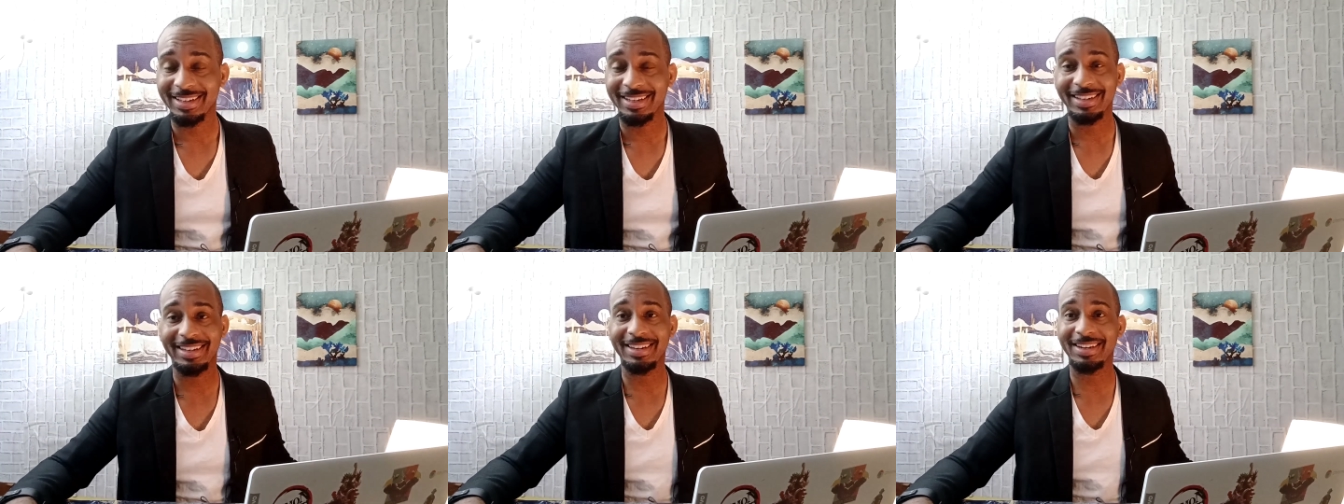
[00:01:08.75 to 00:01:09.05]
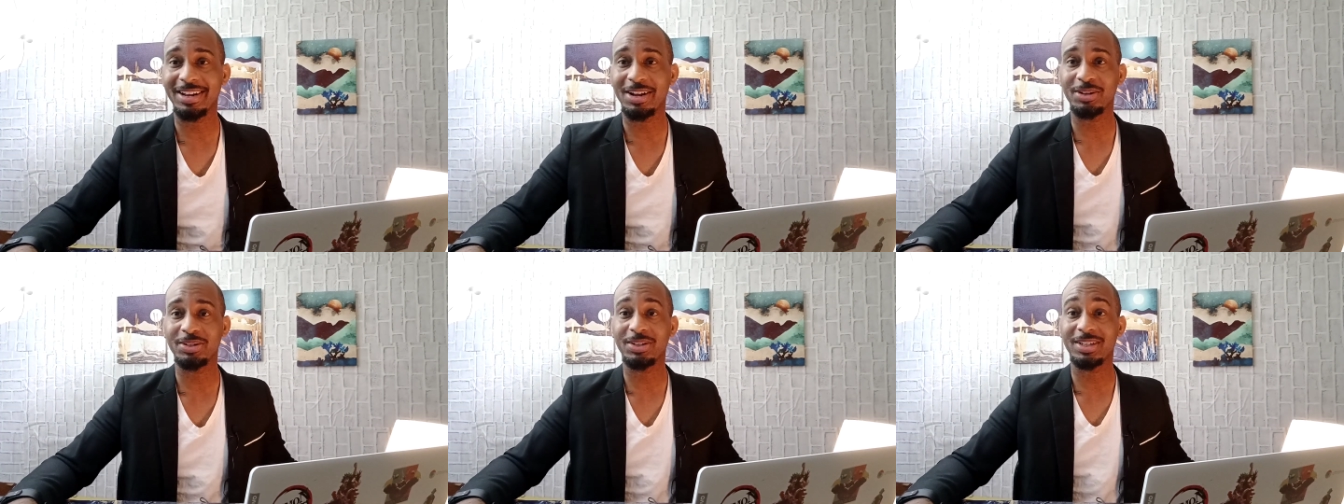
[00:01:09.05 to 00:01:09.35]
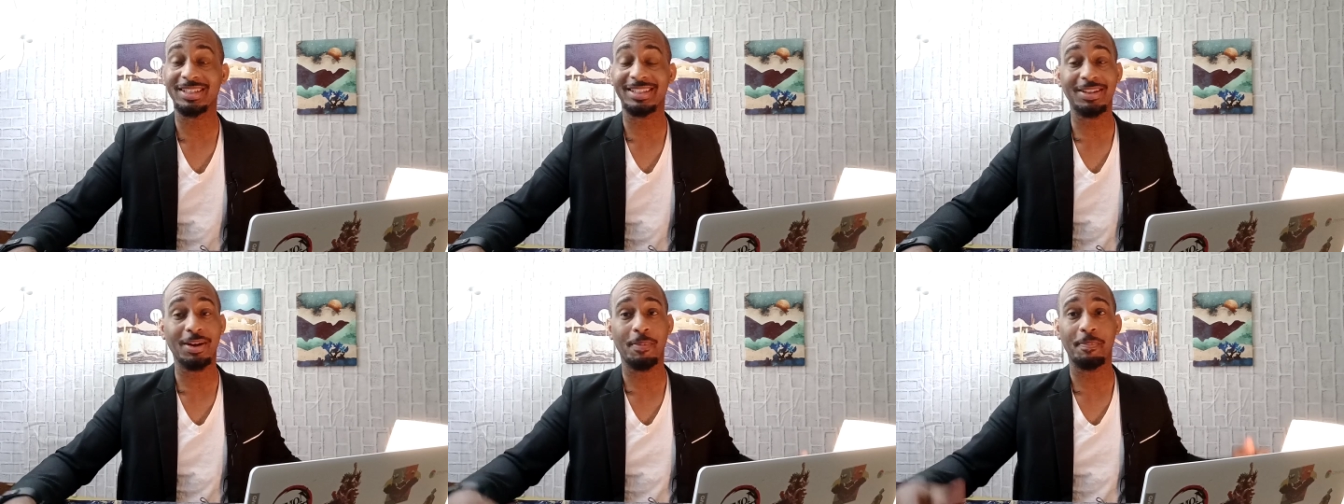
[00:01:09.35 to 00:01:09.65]
You know, you
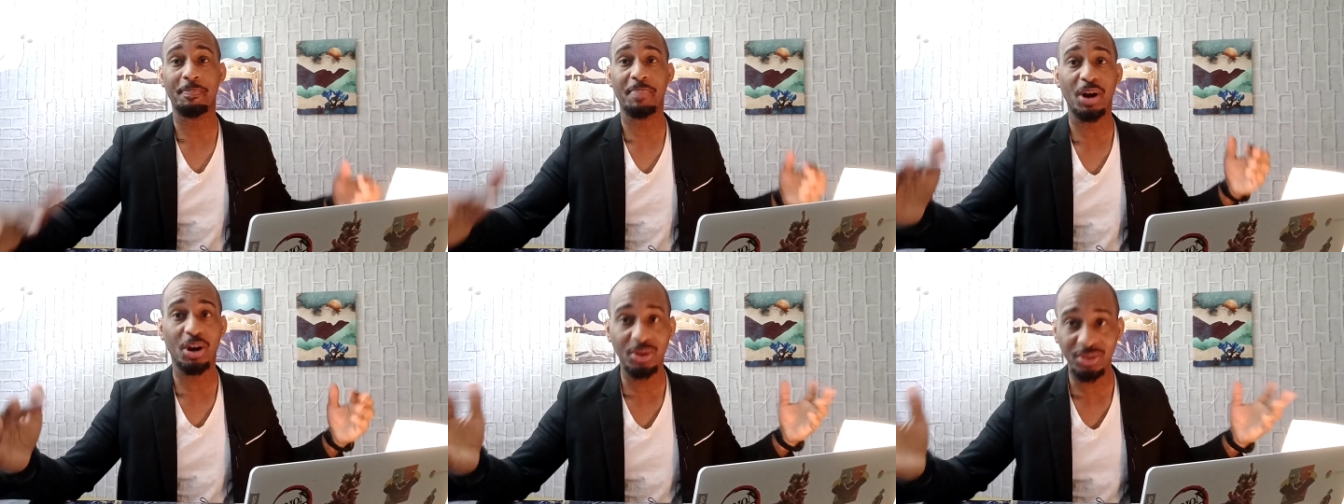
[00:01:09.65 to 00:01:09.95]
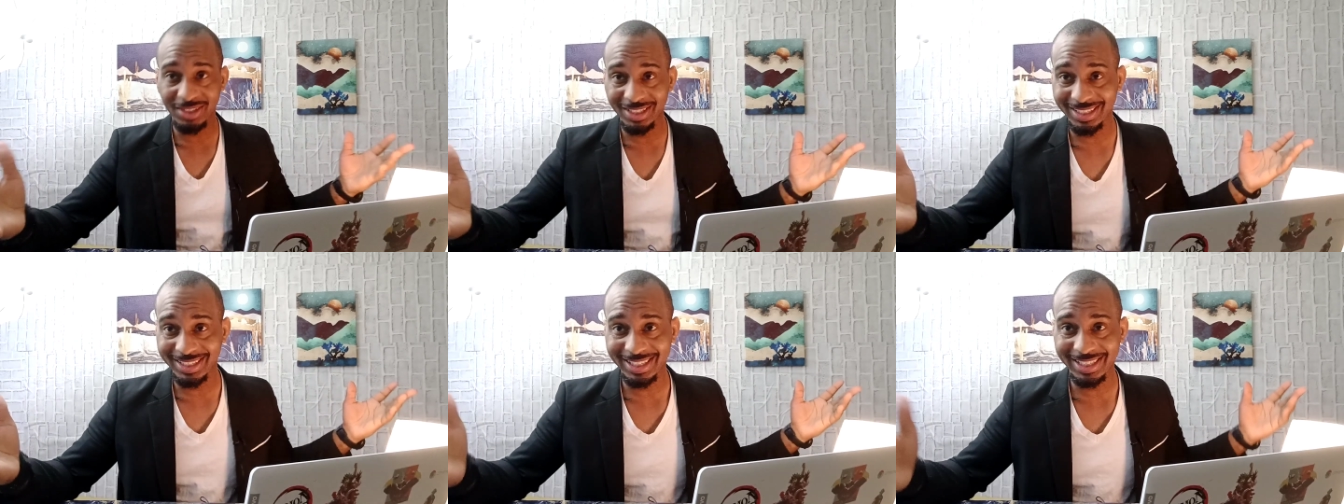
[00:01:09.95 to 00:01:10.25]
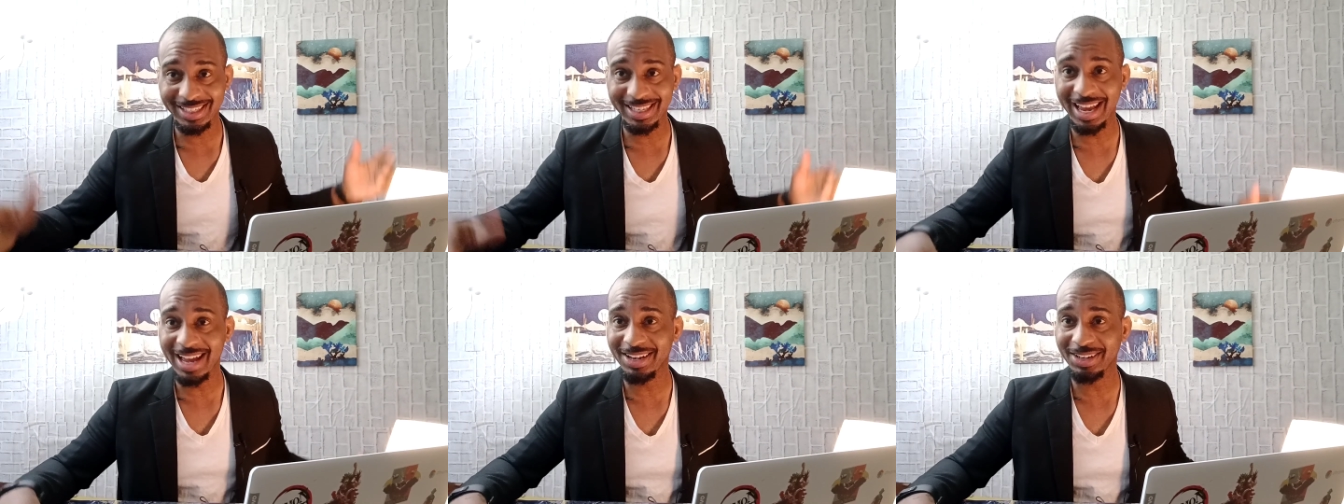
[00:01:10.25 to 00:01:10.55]
can still purchase
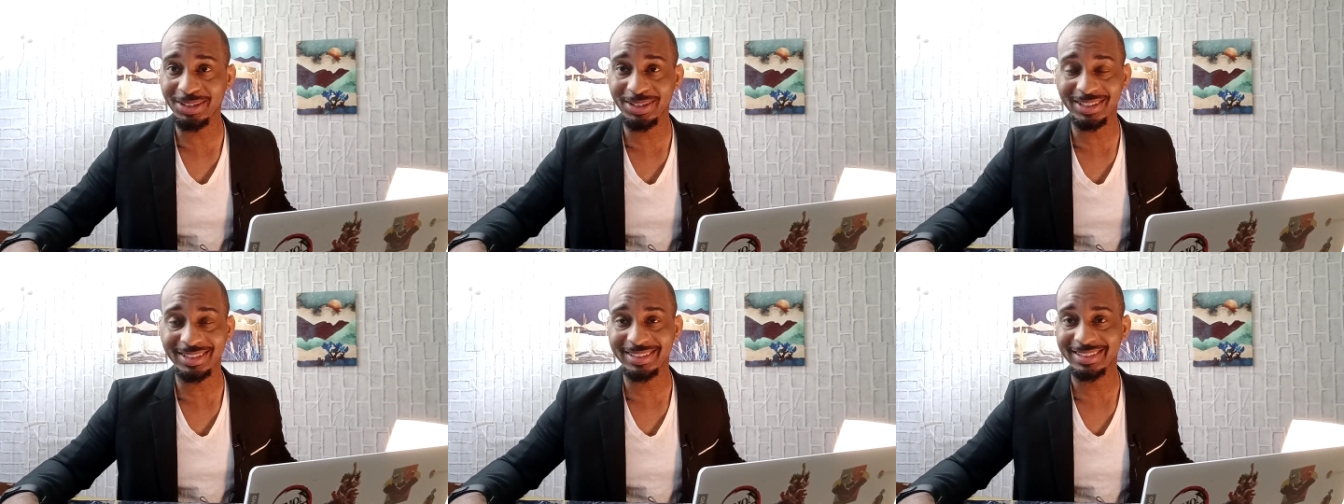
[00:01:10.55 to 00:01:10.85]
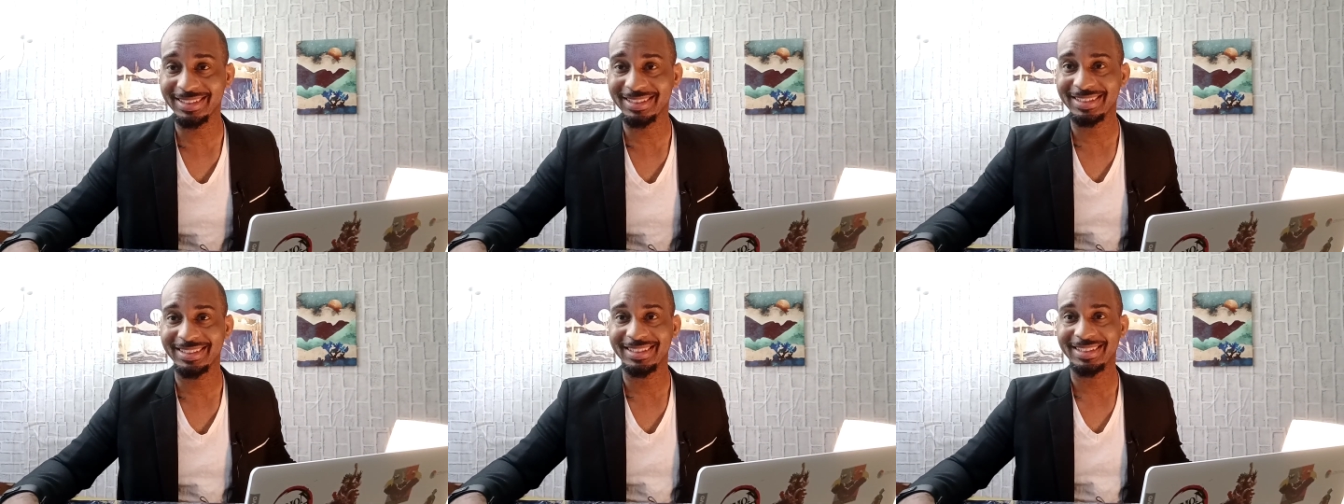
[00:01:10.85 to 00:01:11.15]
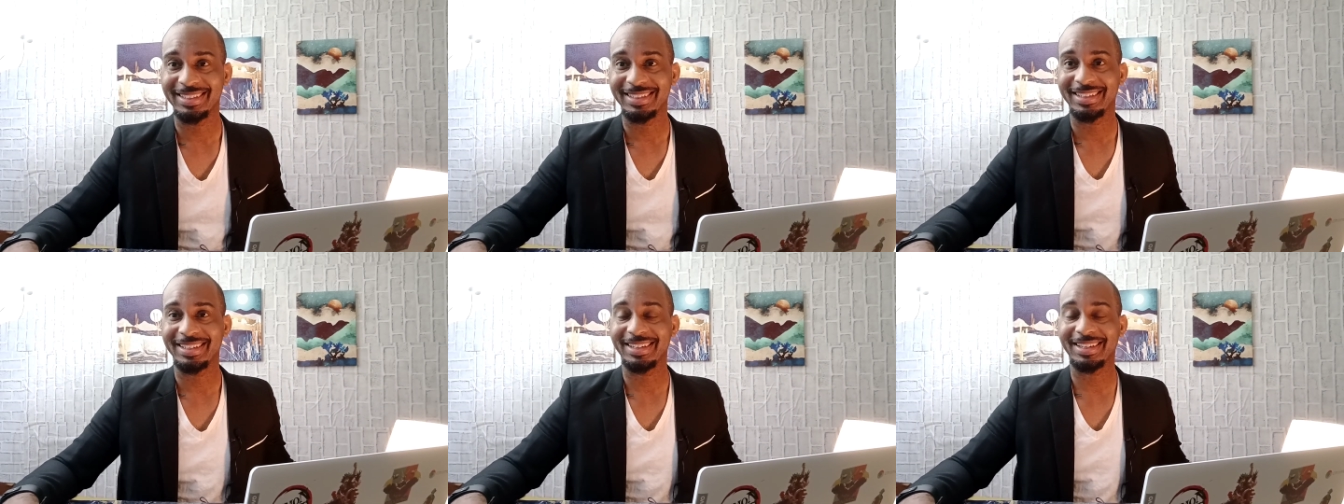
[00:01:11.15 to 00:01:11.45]
Stellar,
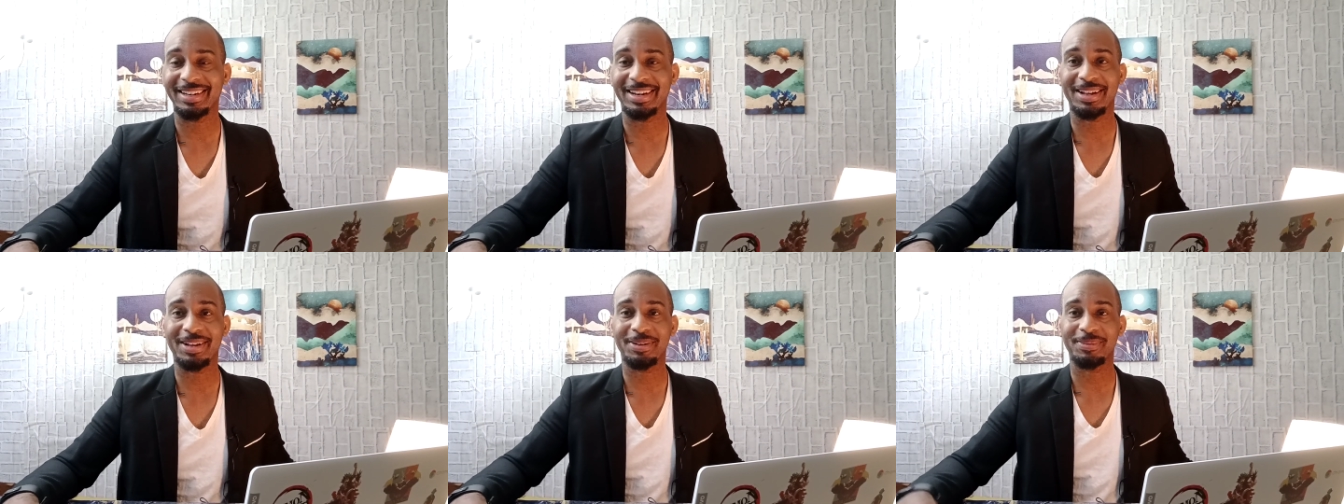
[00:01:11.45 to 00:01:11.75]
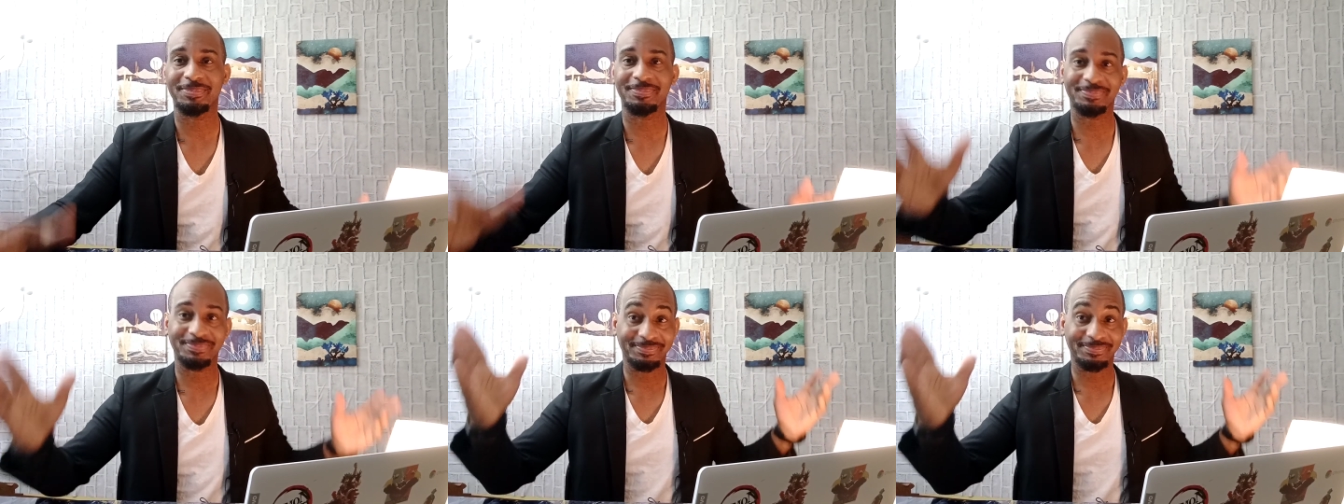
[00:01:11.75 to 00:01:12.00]
you know,